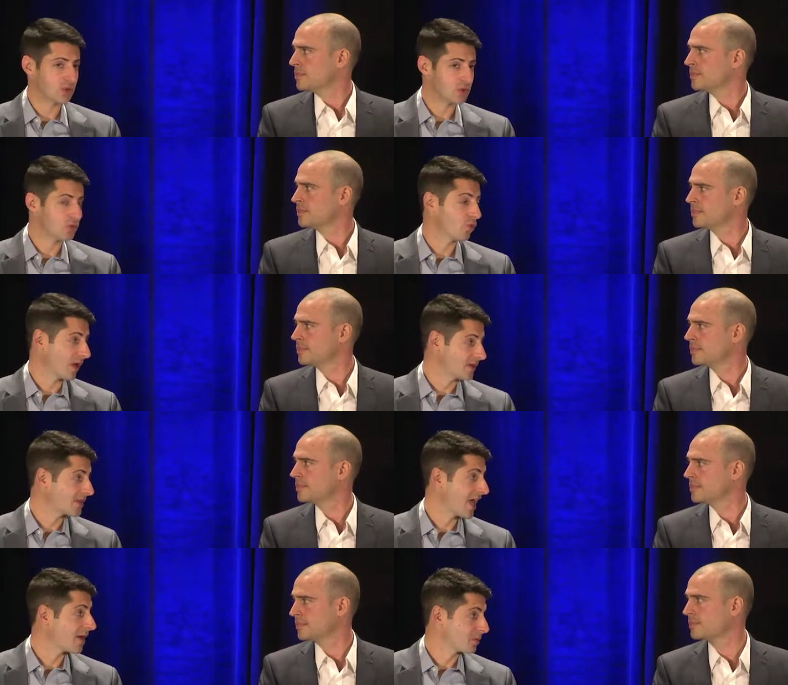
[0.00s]
Speaker 1: to raise
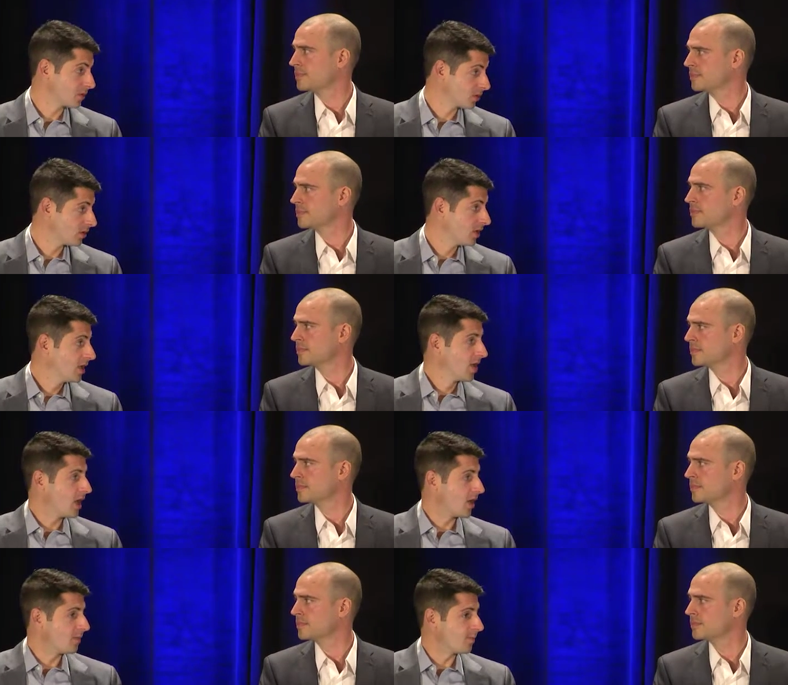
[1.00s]
capital.
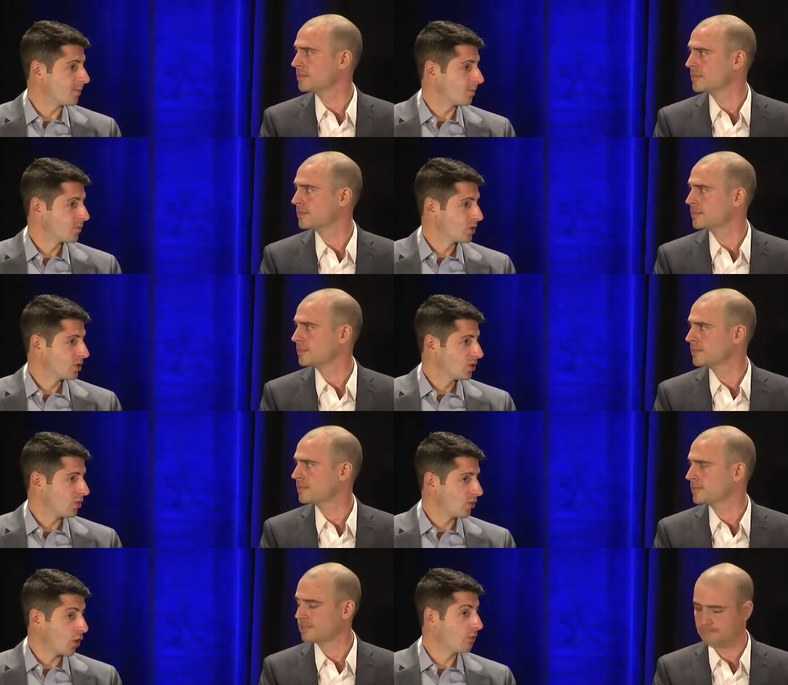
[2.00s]
Um,
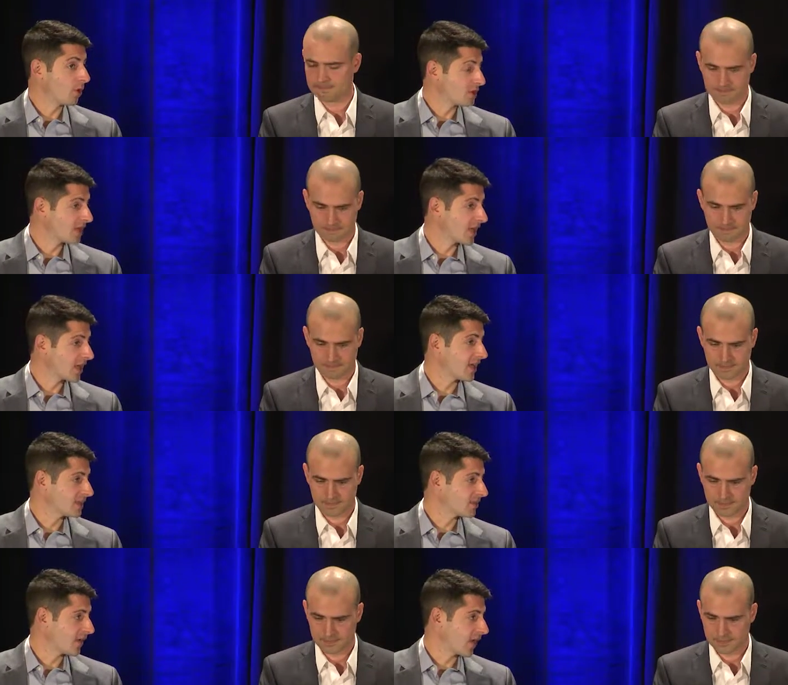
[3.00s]
though Mosaic
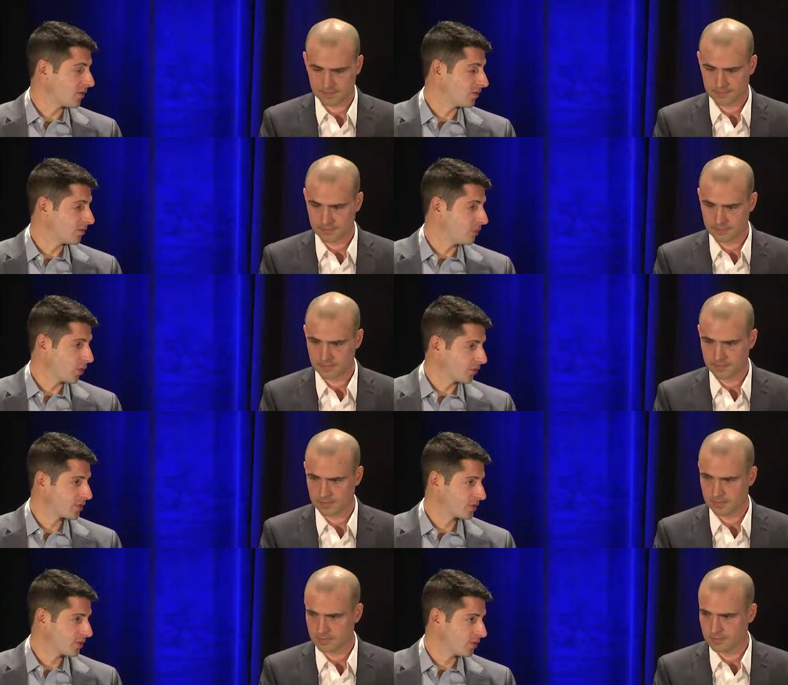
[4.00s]
has found both
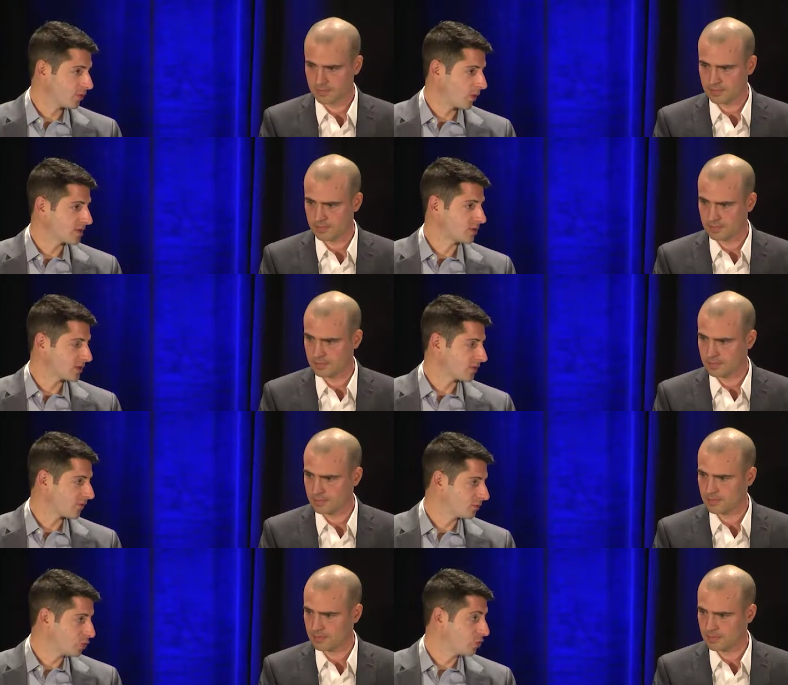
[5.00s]
ways to raise it
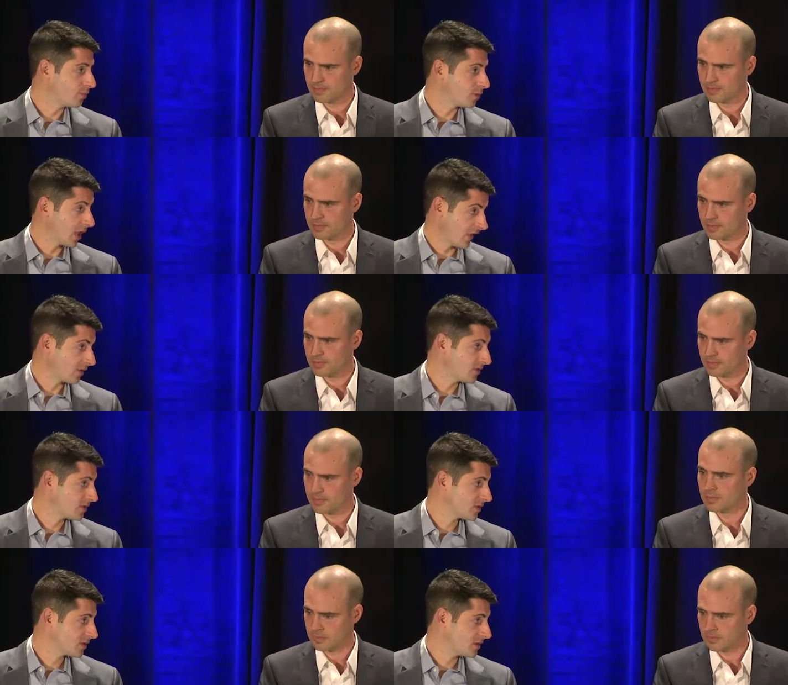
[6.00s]
from new
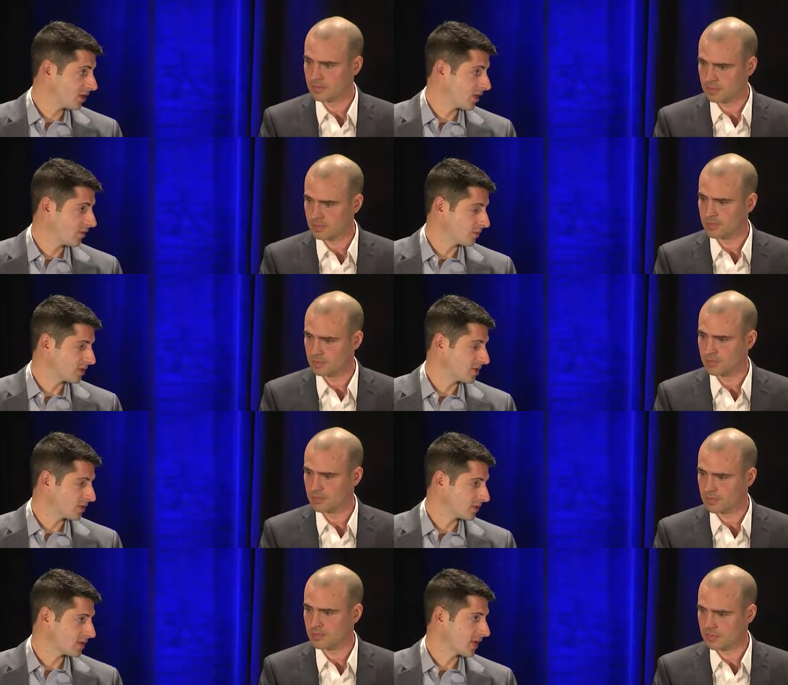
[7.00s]
players, uh, which is
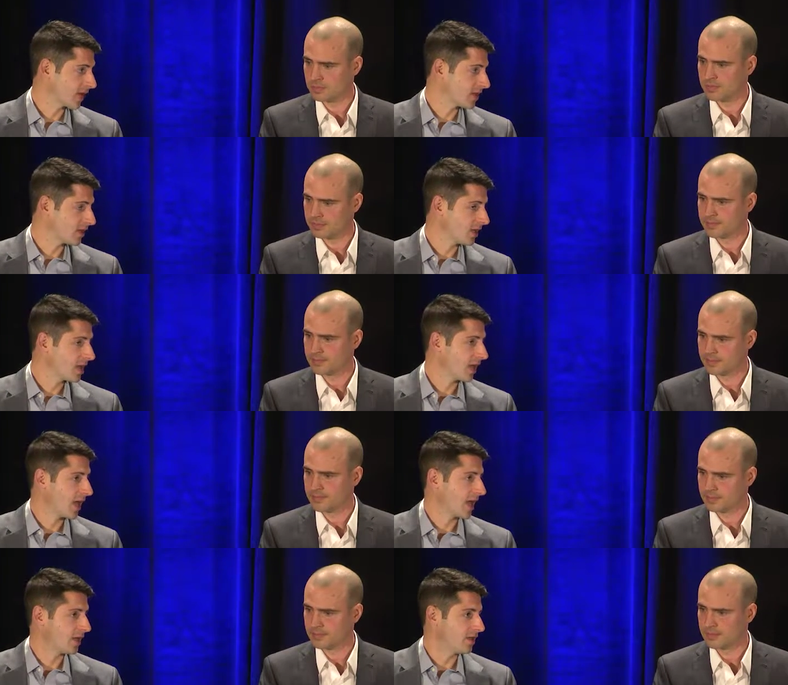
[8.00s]
interesting, I think,
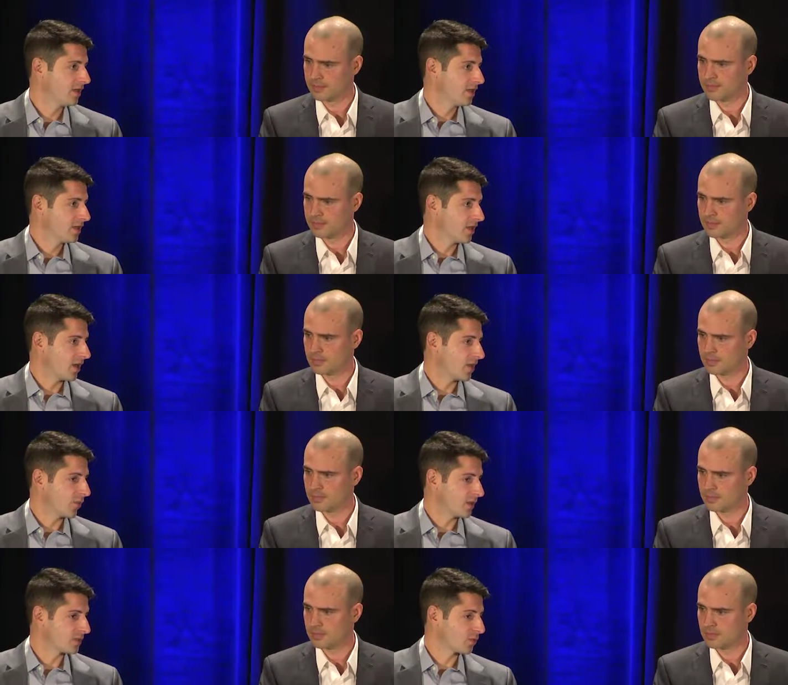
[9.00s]
and uh,
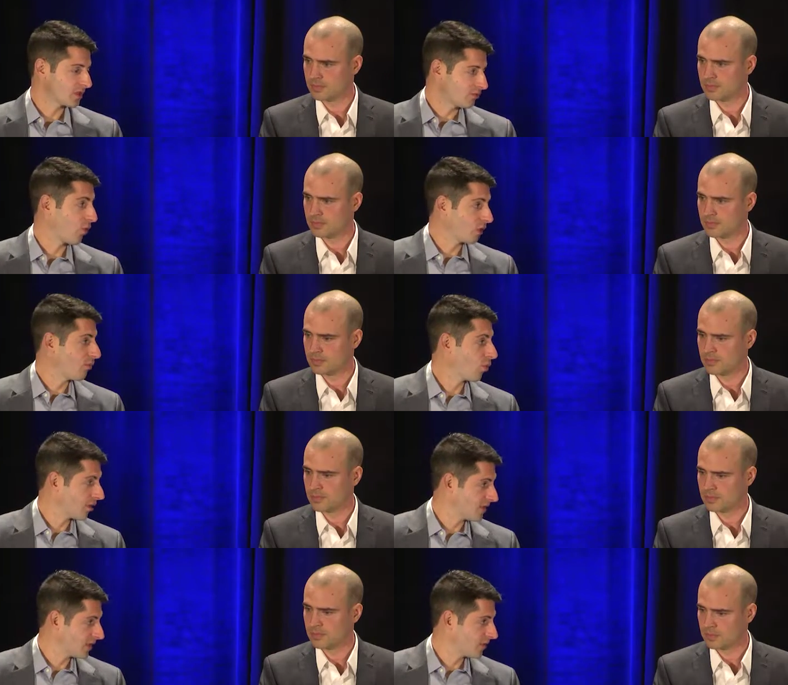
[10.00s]
ways to raise more and more
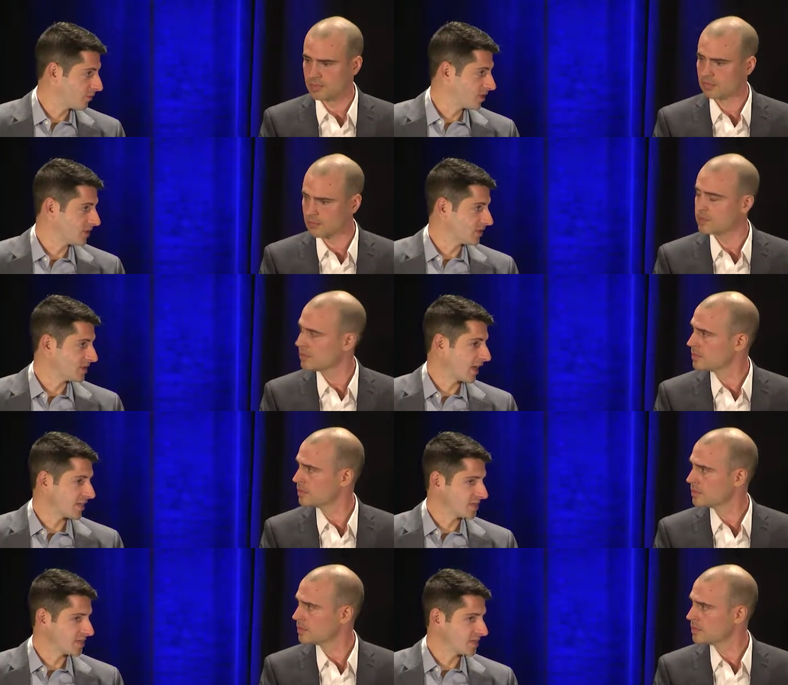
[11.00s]
of it, which is not